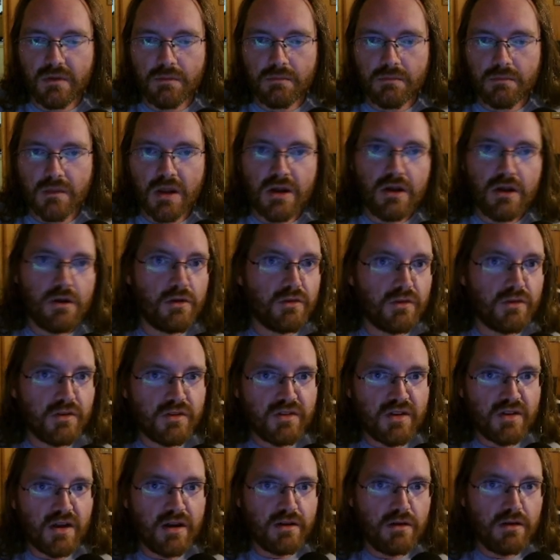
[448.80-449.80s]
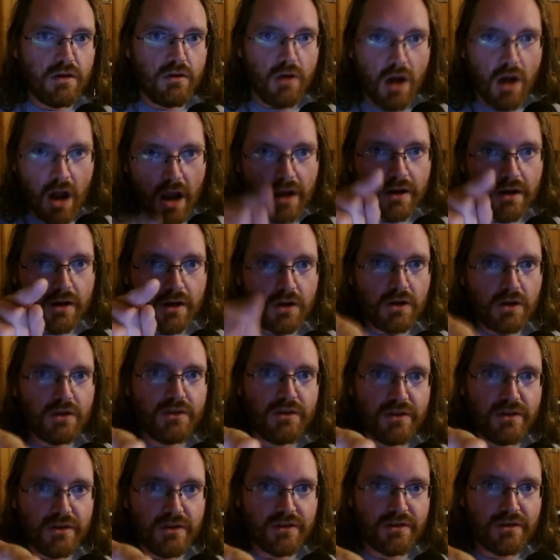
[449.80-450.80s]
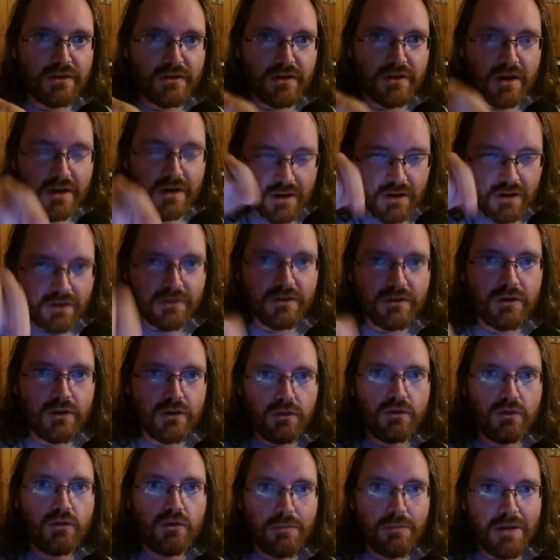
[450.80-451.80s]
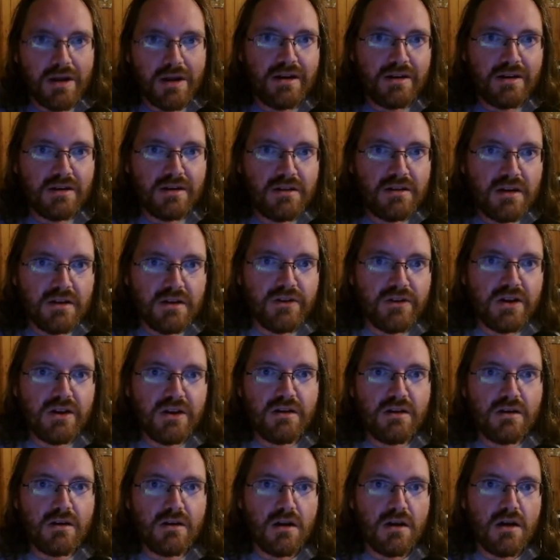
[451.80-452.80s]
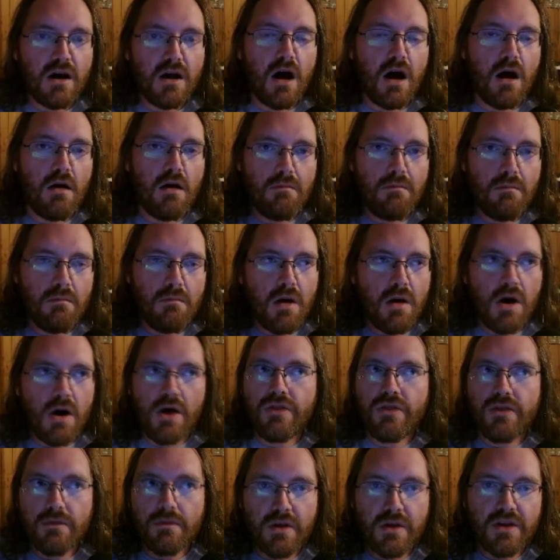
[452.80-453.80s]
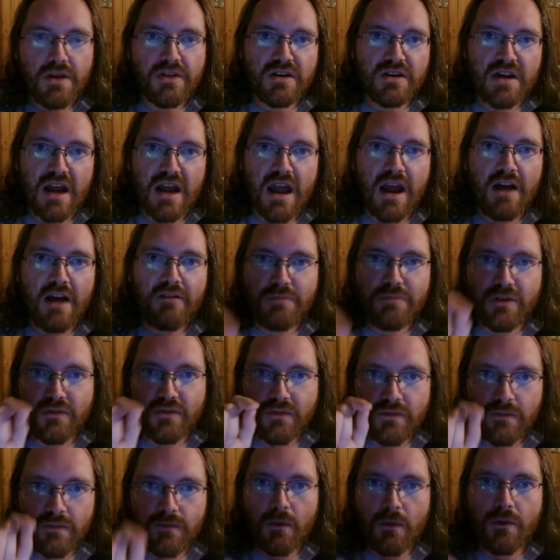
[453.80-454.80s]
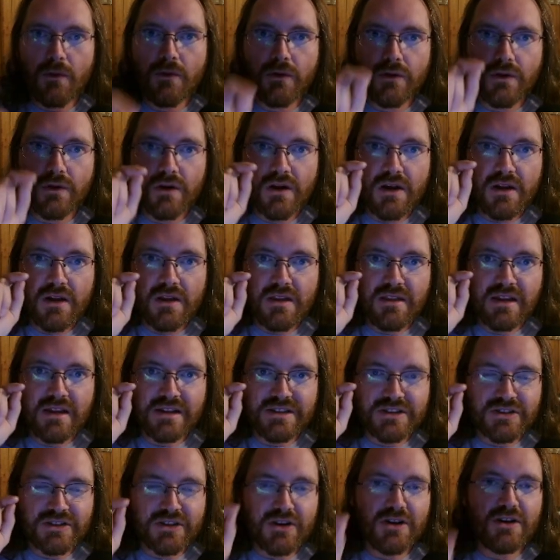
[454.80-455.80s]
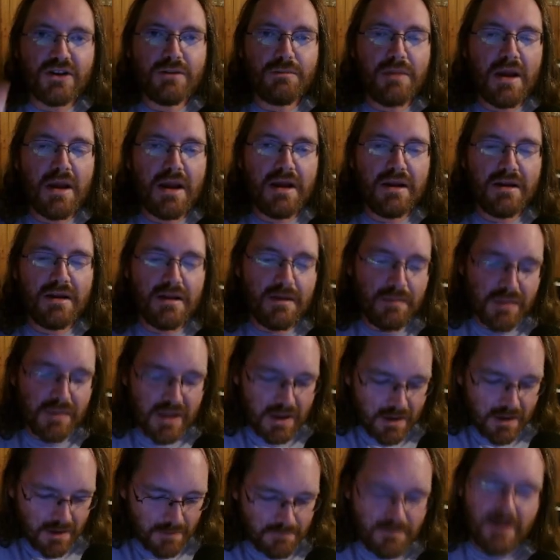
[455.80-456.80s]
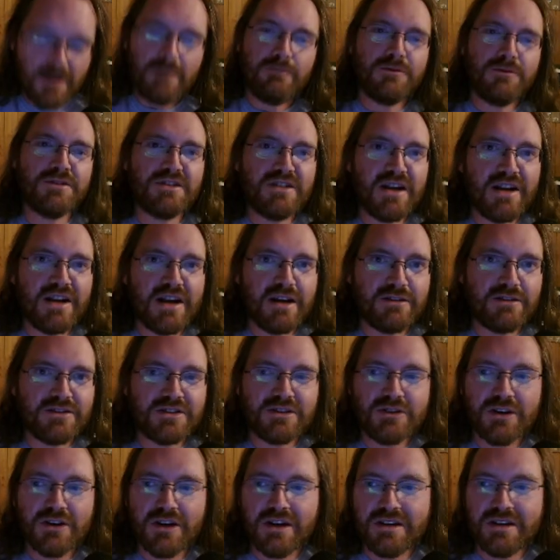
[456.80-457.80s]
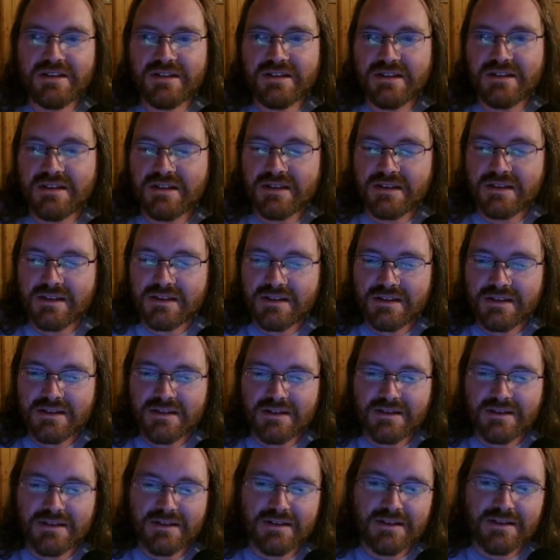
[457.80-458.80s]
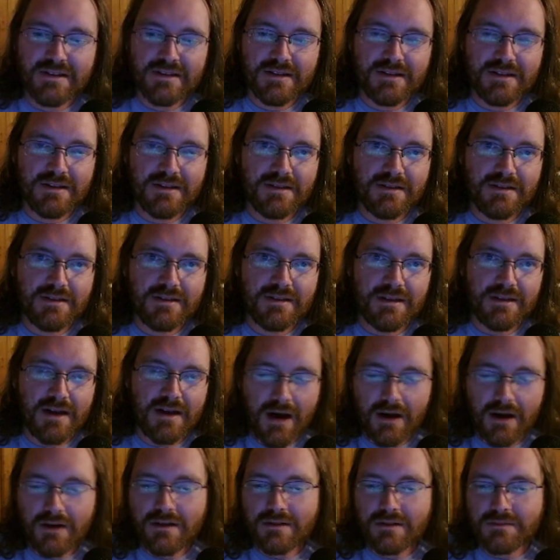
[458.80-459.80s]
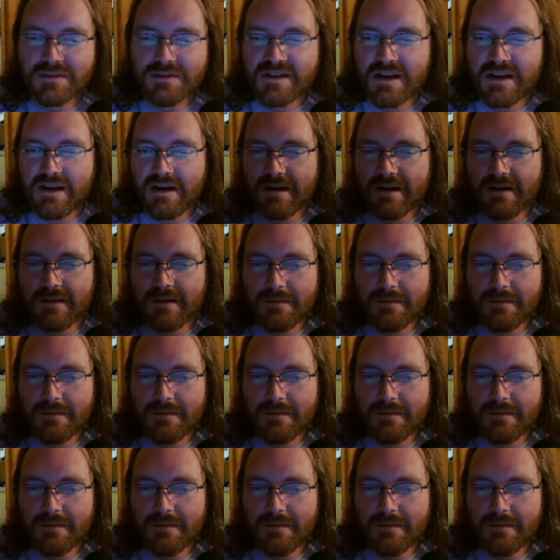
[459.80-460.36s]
And also, side note, I called Google paying a dividend a month and a half before they started paying it. If people said I was crazy, all I'm saying,